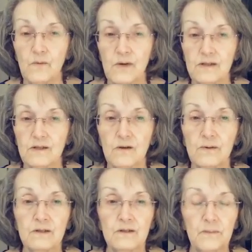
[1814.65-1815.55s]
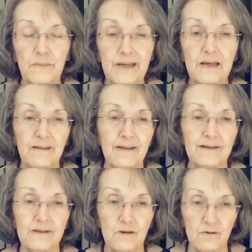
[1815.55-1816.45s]
what's going to be in
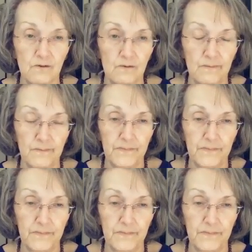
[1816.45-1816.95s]
that circle.